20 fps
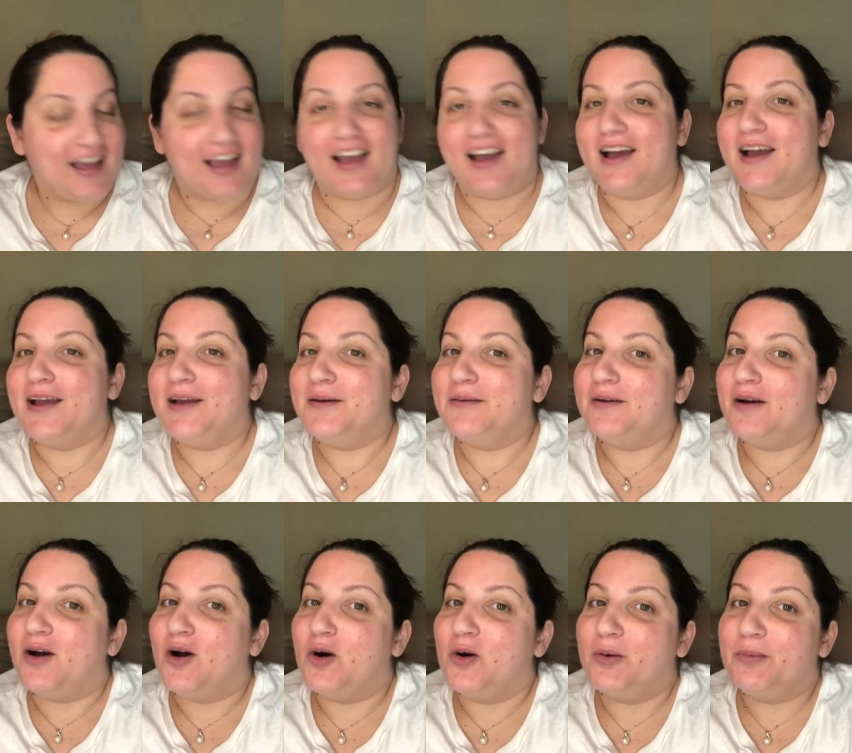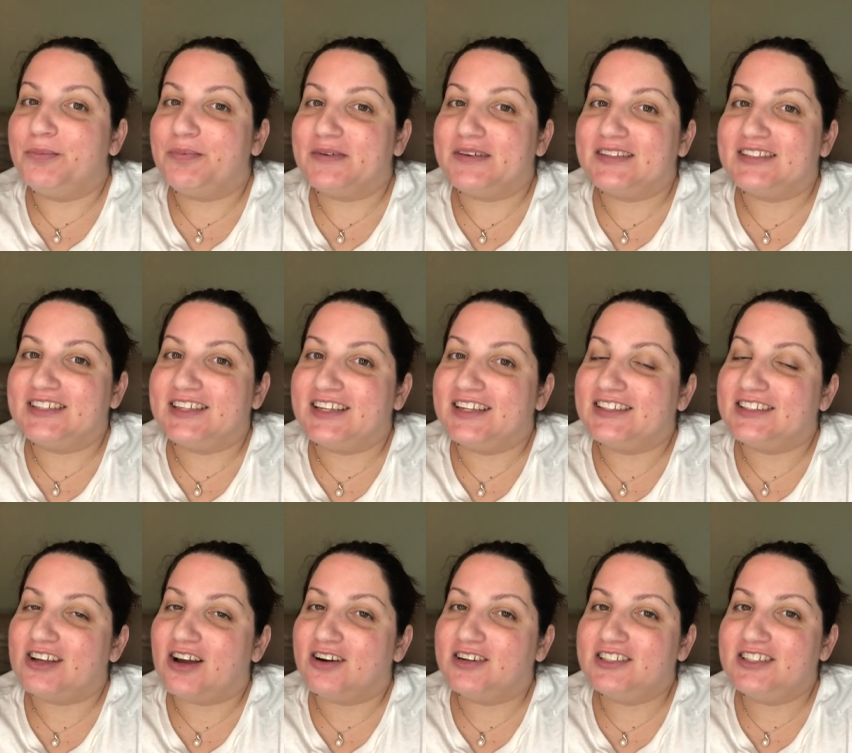I hope to
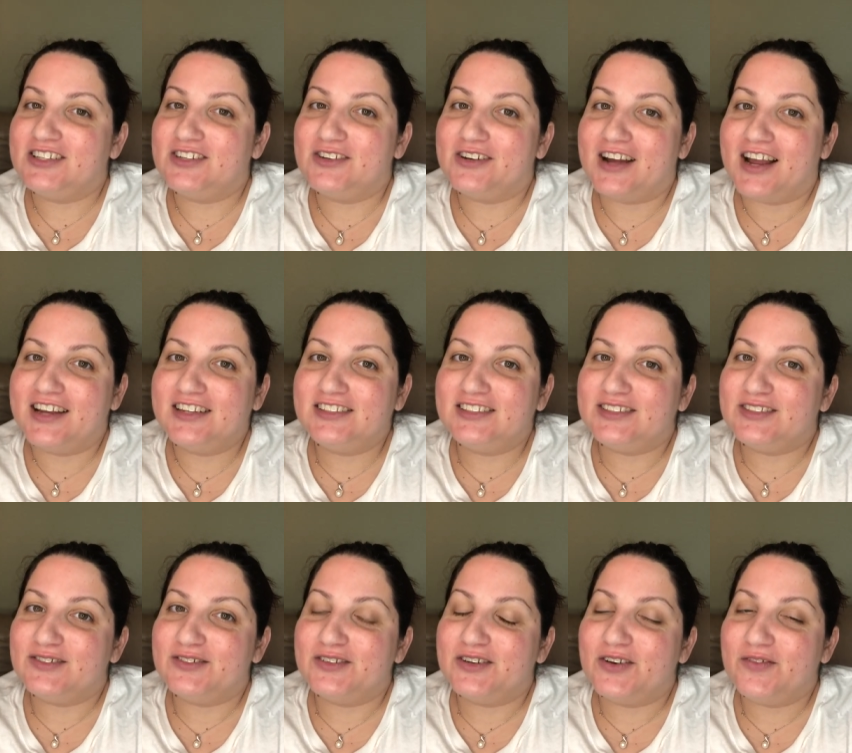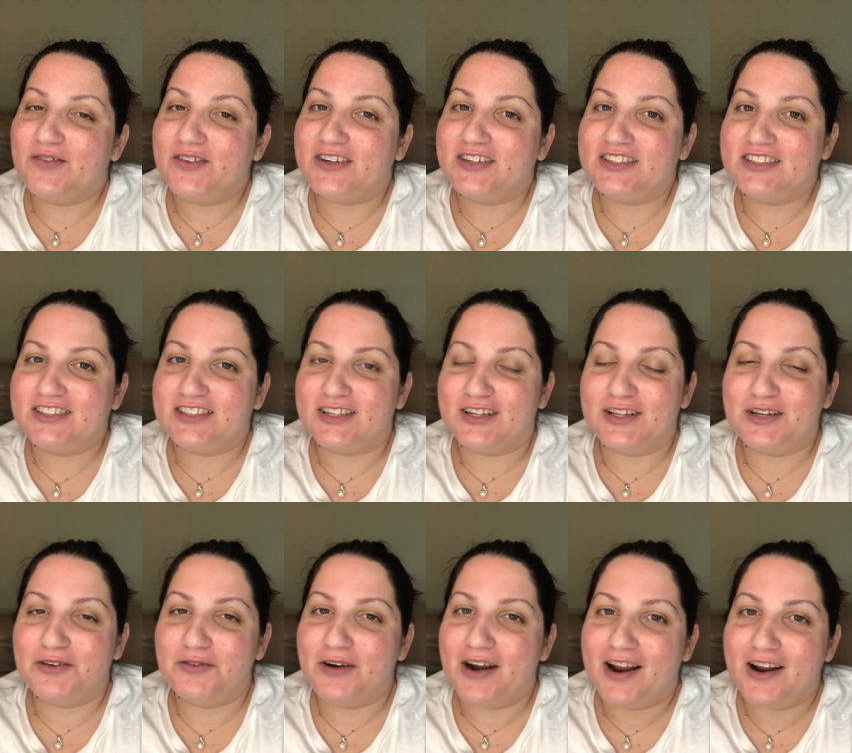talk to you guys soon if you're still
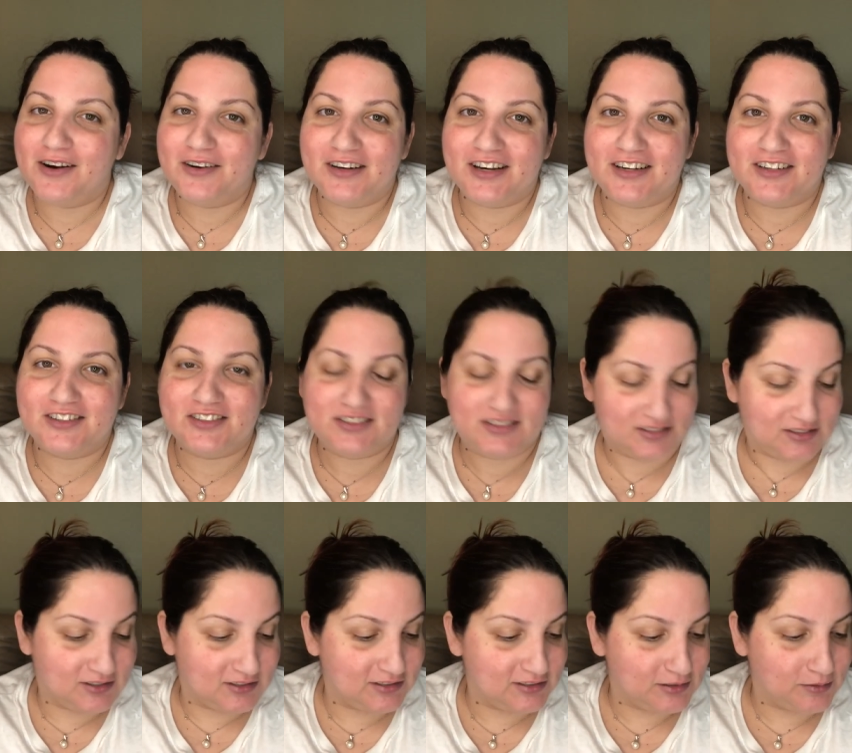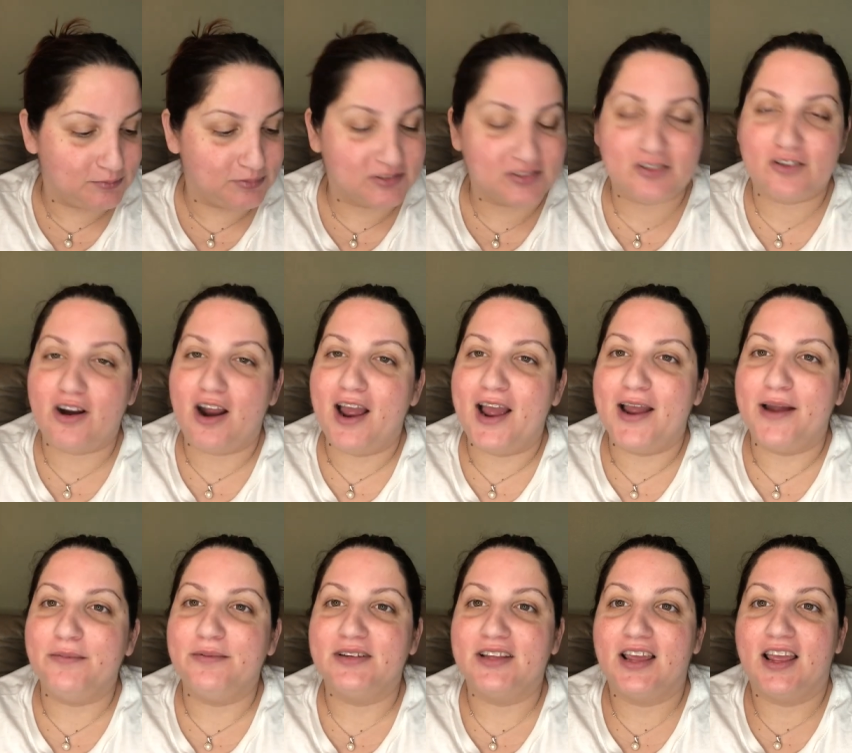around and you're still
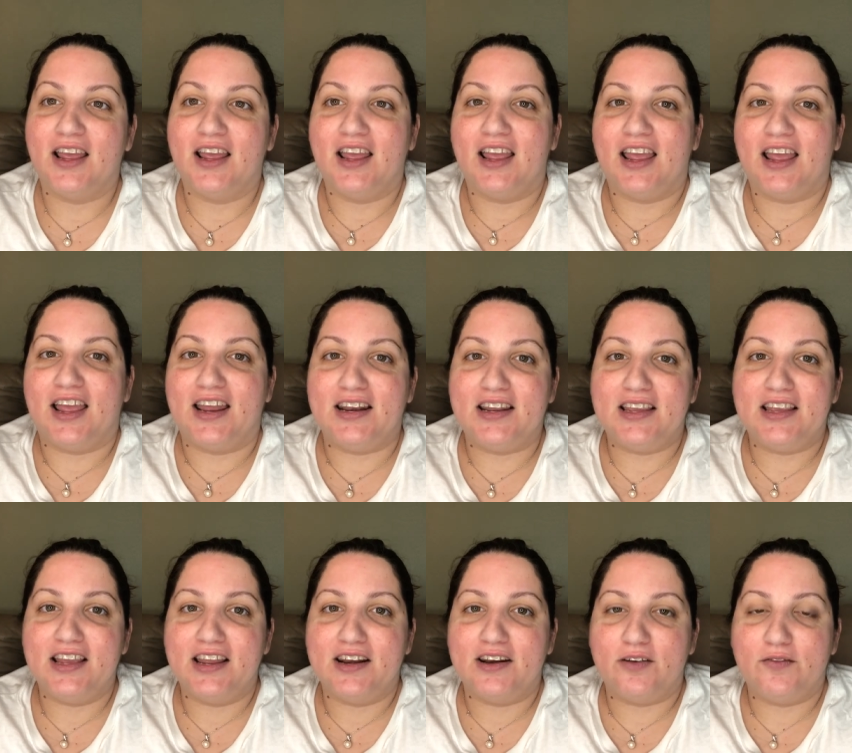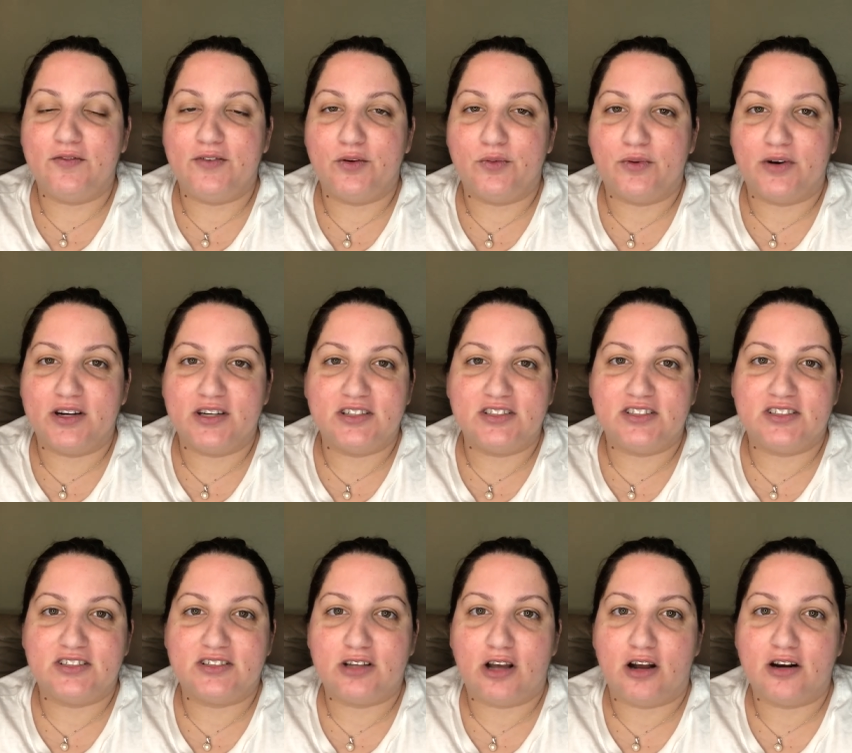subscribed. And again, if you want to
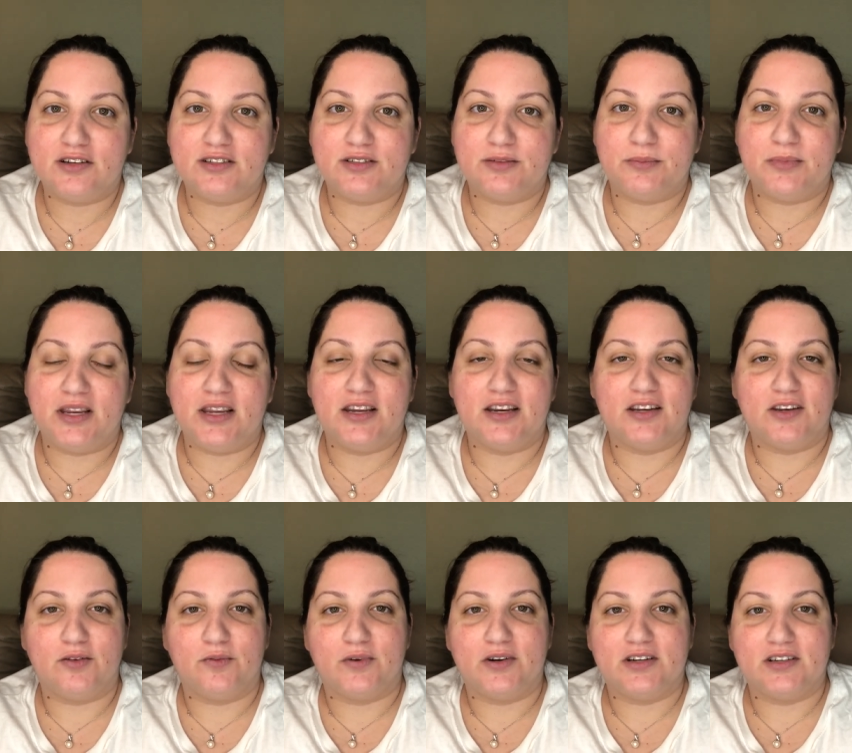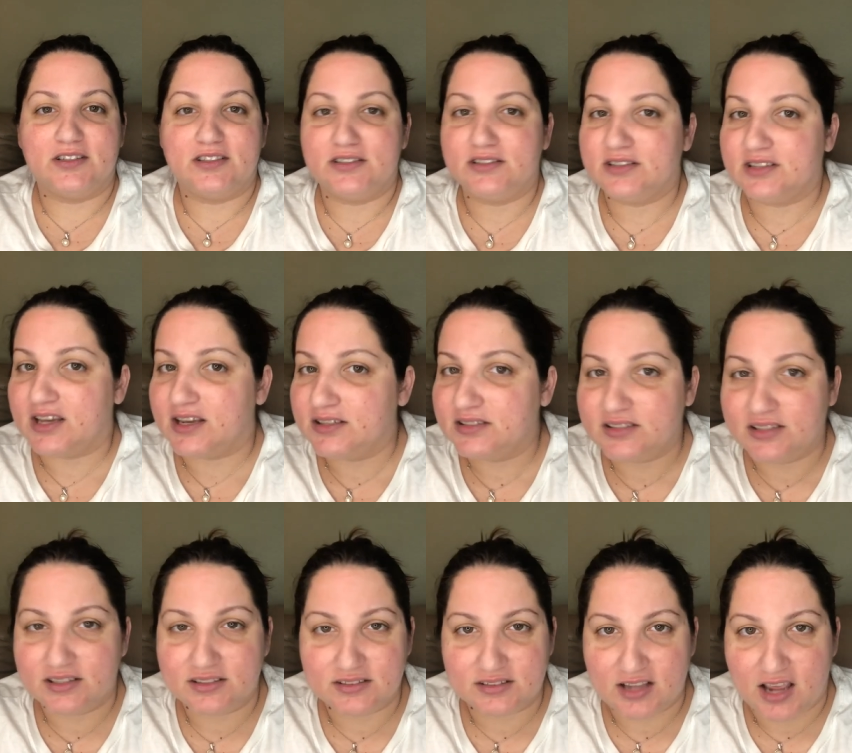just talk to me and you want to discuss
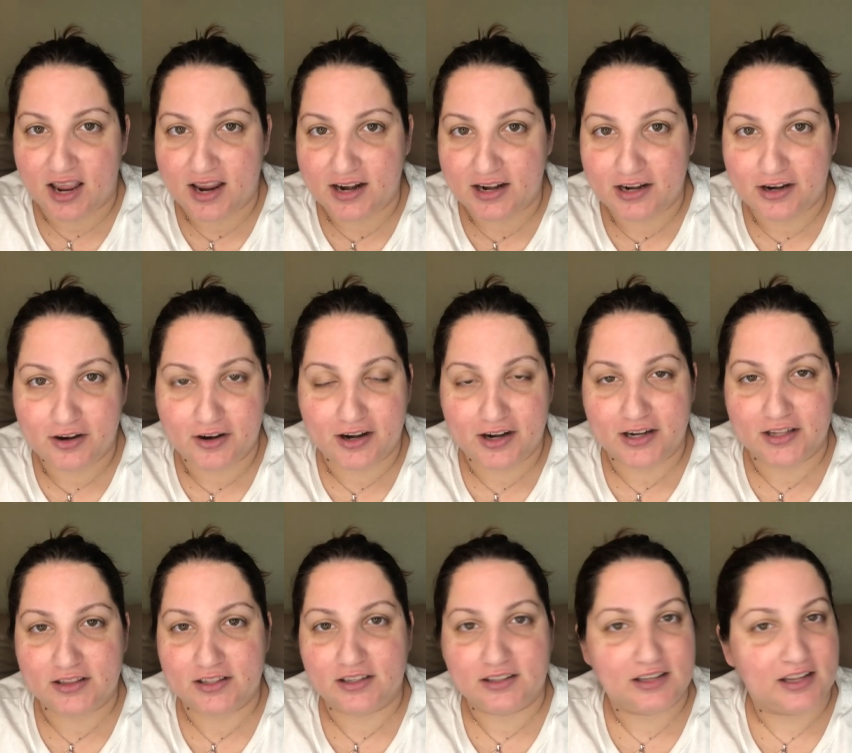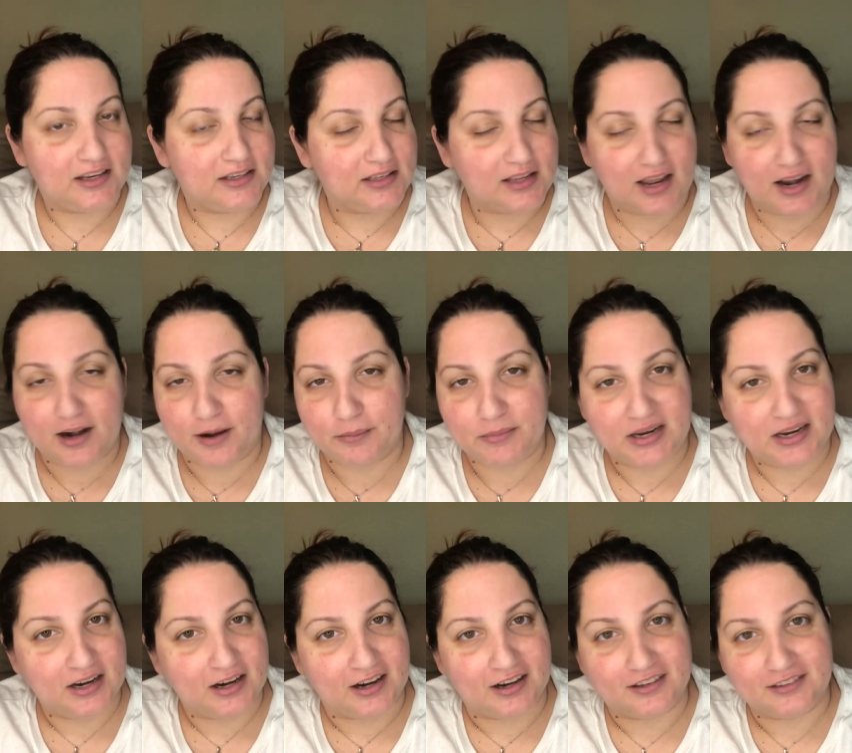anxiety or anything like that, I'm
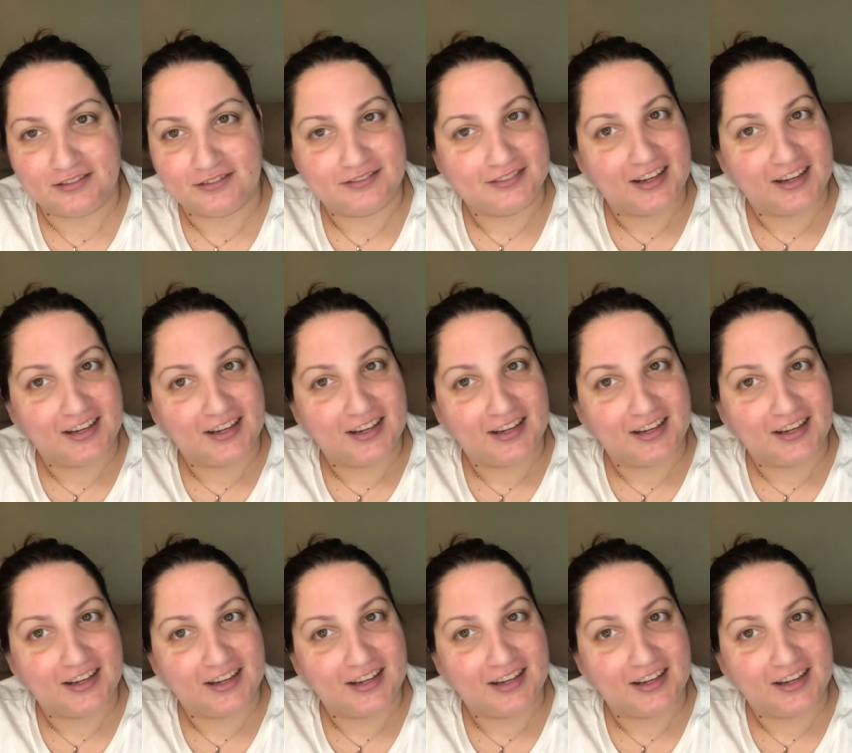here.